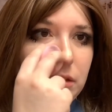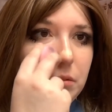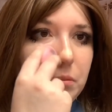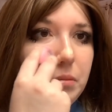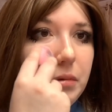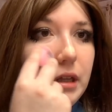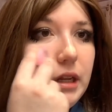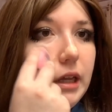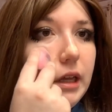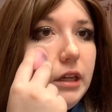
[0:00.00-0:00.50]

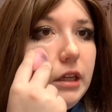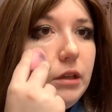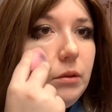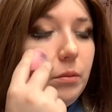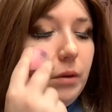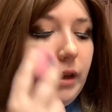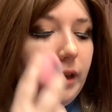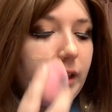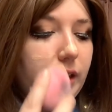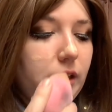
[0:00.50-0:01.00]
But
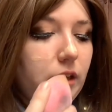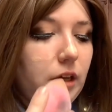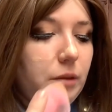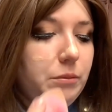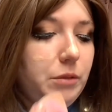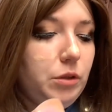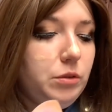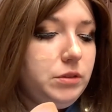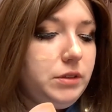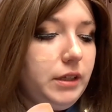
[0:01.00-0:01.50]
anyway, I'm
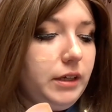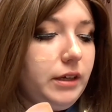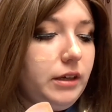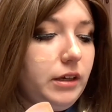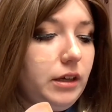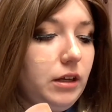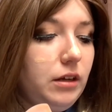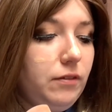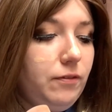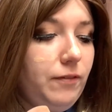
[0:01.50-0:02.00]
using
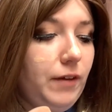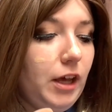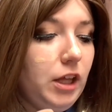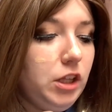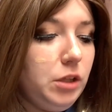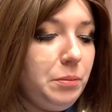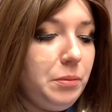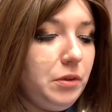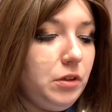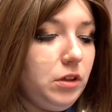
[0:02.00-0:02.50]

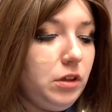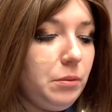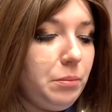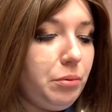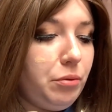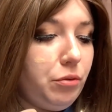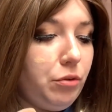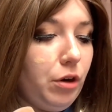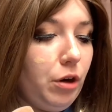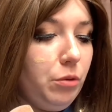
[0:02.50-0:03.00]
Infallible
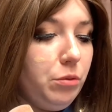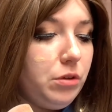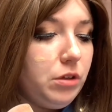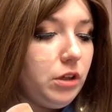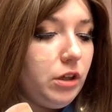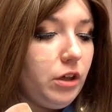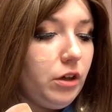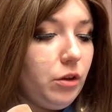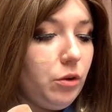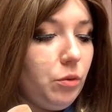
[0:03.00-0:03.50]
Pro
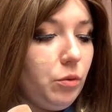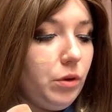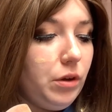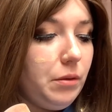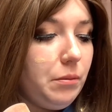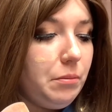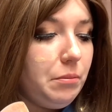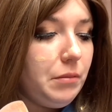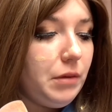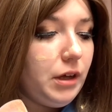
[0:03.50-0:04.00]
Glow
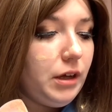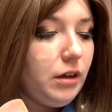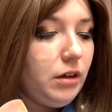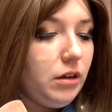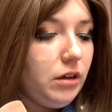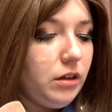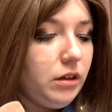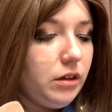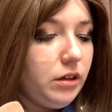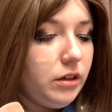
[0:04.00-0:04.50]

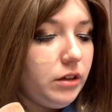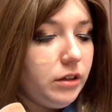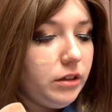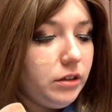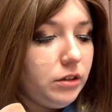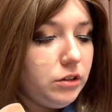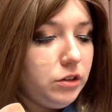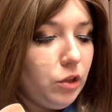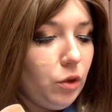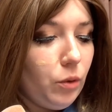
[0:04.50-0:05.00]

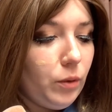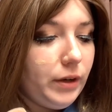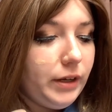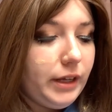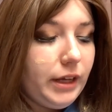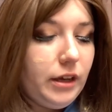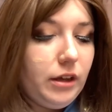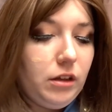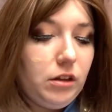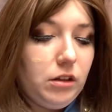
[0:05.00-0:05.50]

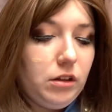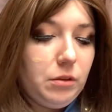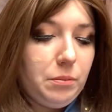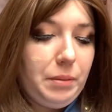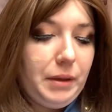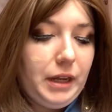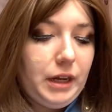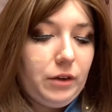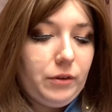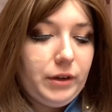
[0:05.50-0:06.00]
L'Oreal
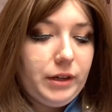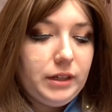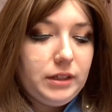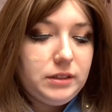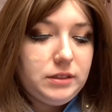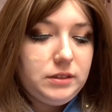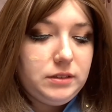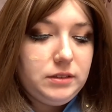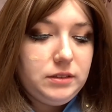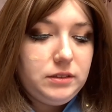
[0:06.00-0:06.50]

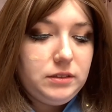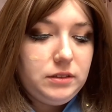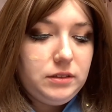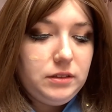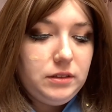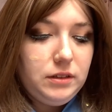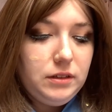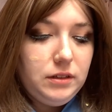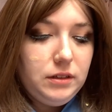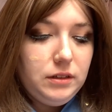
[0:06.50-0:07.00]
Paris
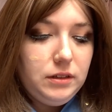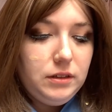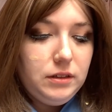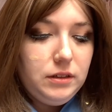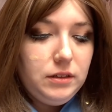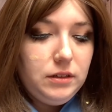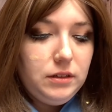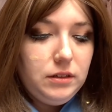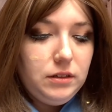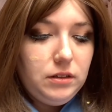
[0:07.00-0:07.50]

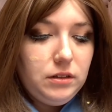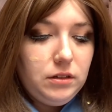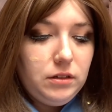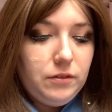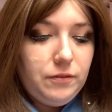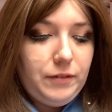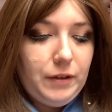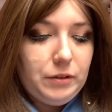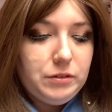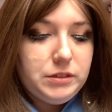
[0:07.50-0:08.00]

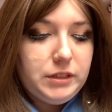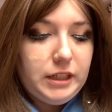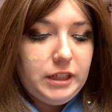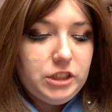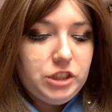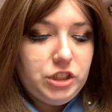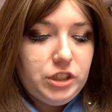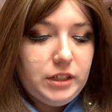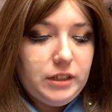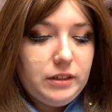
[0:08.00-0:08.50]

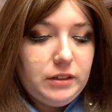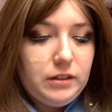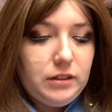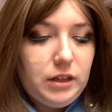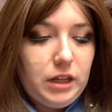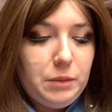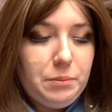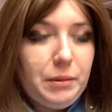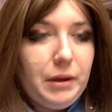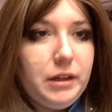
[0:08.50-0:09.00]
foundation.
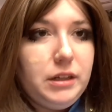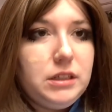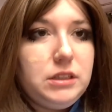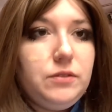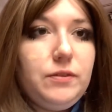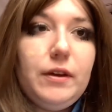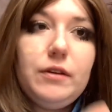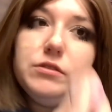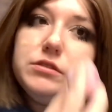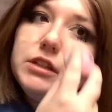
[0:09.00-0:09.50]
I buy this
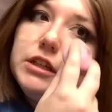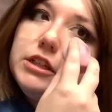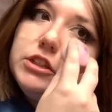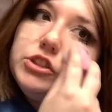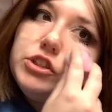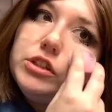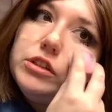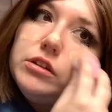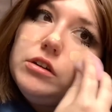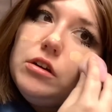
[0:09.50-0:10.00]

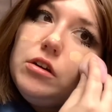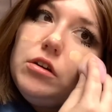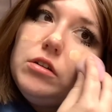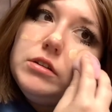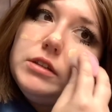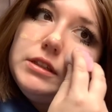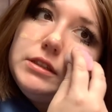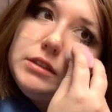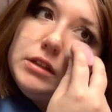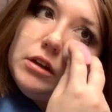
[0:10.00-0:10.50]
foundation all
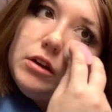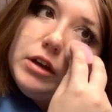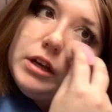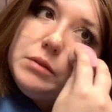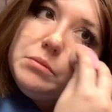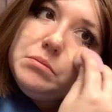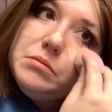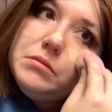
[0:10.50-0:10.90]
the time.